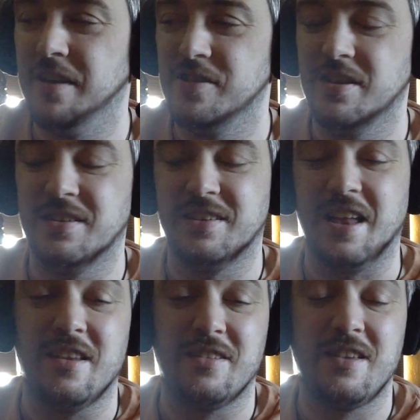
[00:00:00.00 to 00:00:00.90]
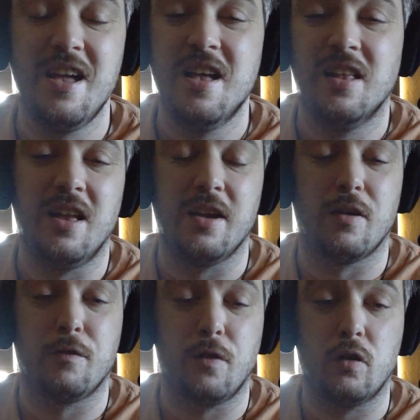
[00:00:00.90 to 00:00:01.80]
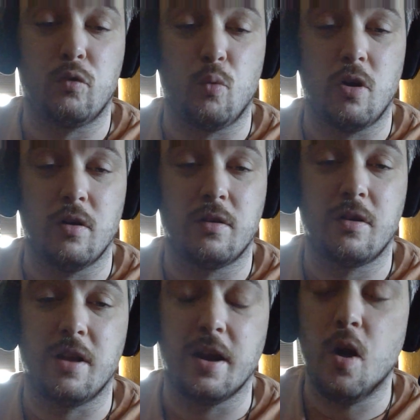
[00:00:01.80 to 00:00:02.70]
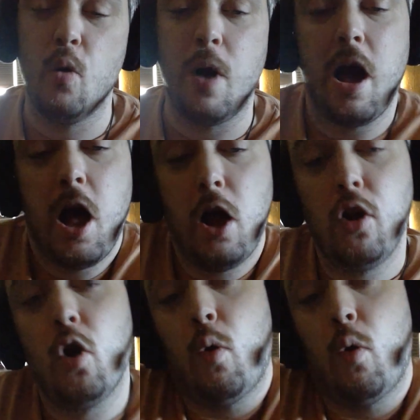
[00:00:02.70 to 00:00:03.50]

she says, like, her first words are like, Oh, hello,